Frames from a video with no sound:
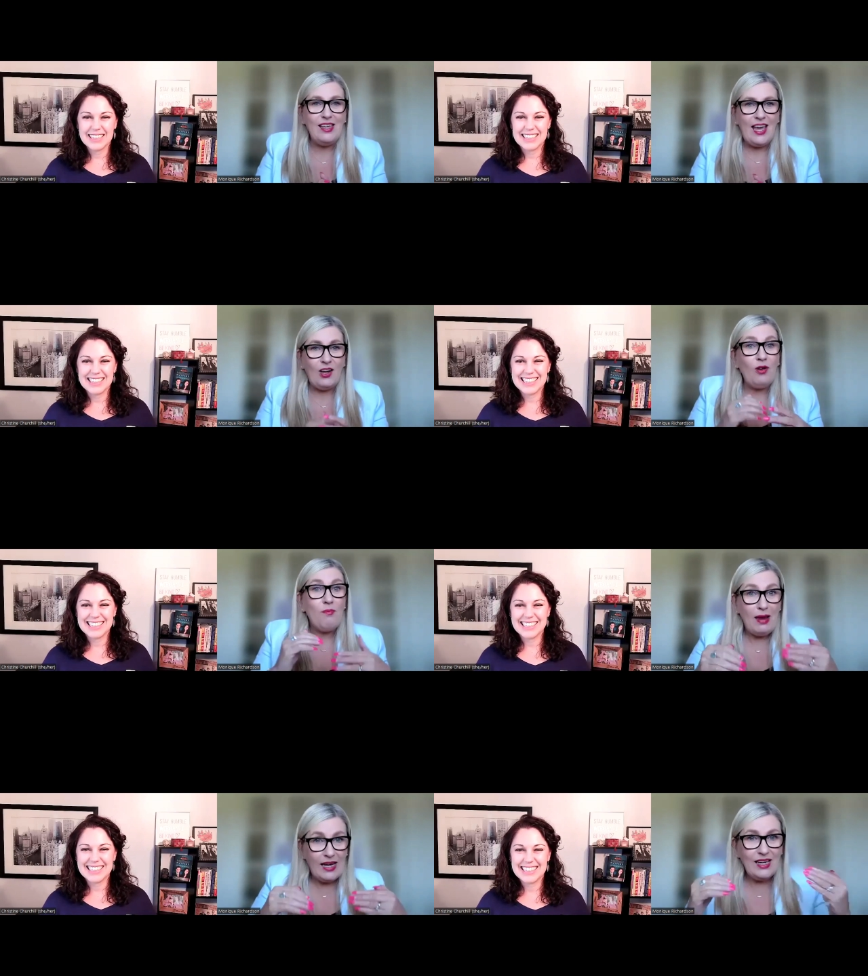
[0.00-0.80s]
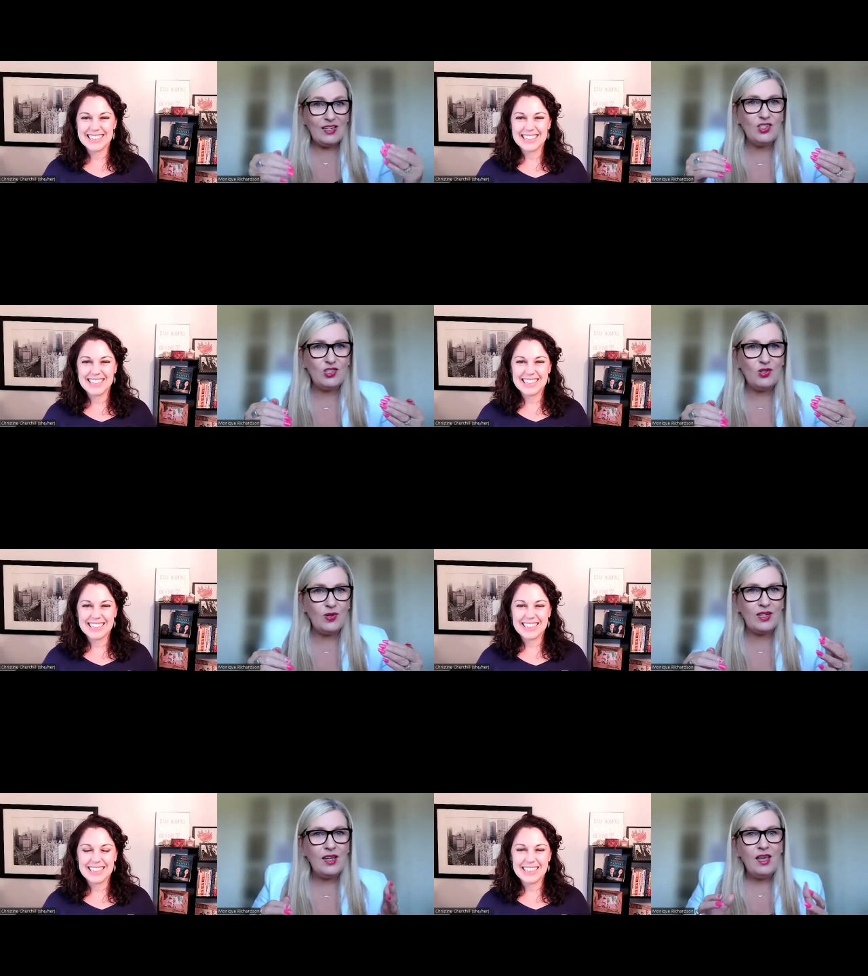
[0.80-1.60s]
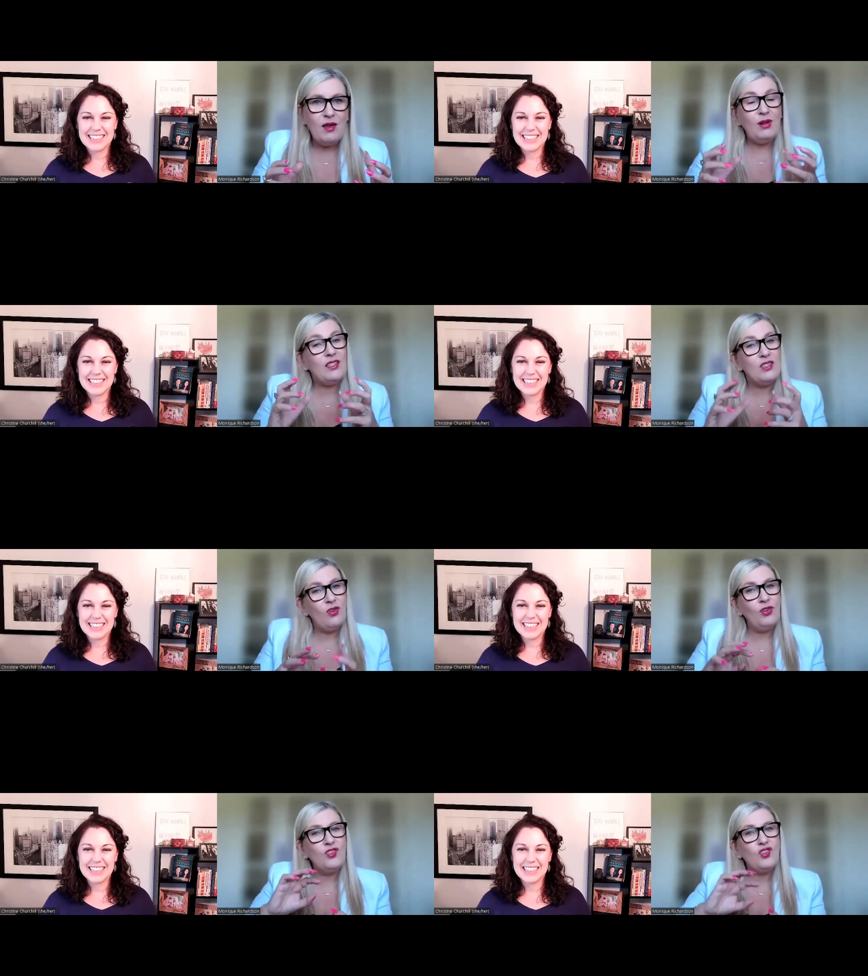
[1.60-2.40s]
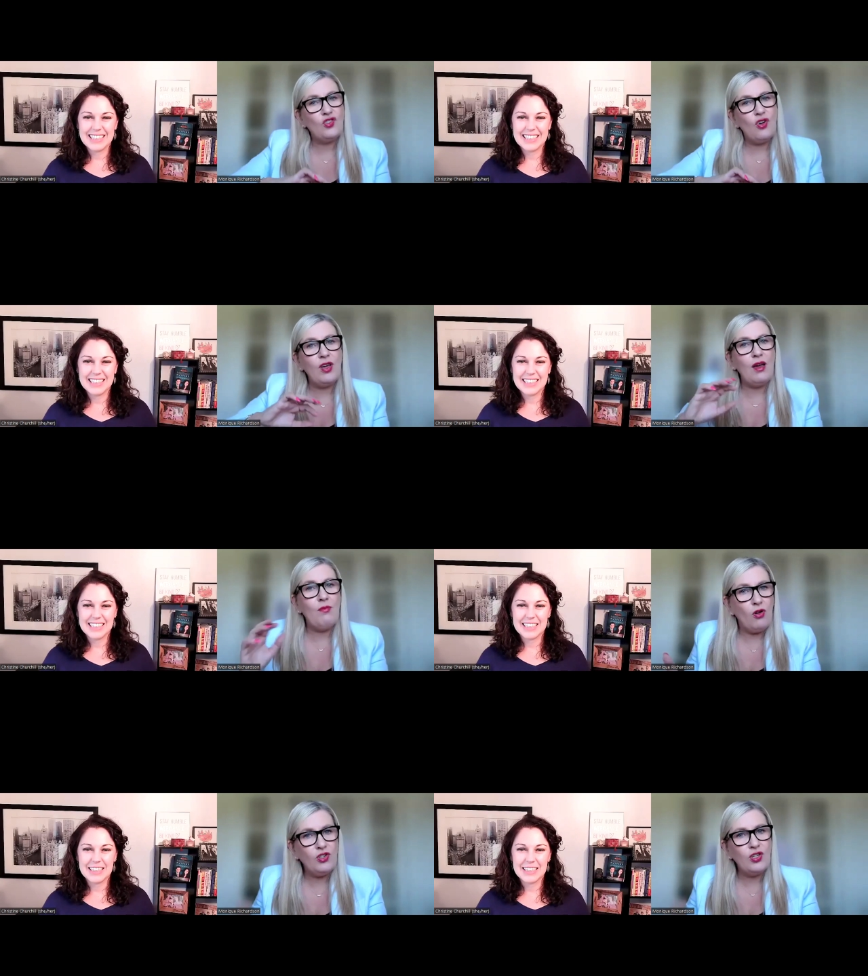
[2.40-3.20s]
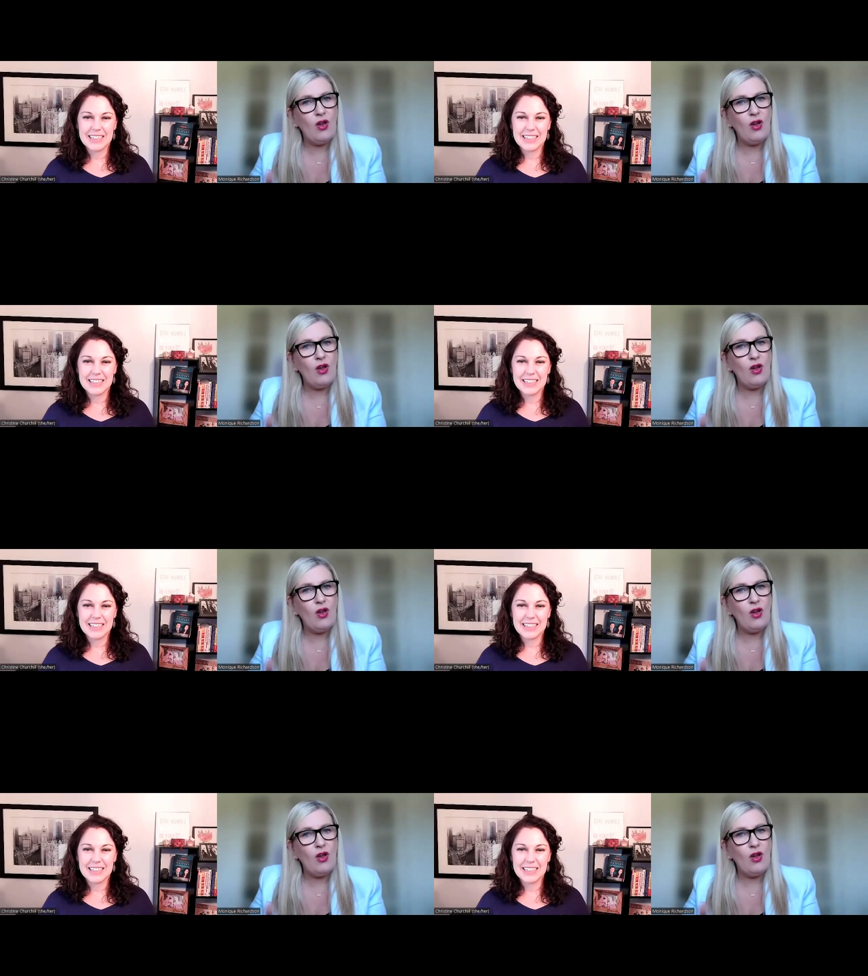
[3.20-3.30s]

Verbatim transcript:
Speaker 1: And I'm meaning to do it, but it's not a stronger emotion.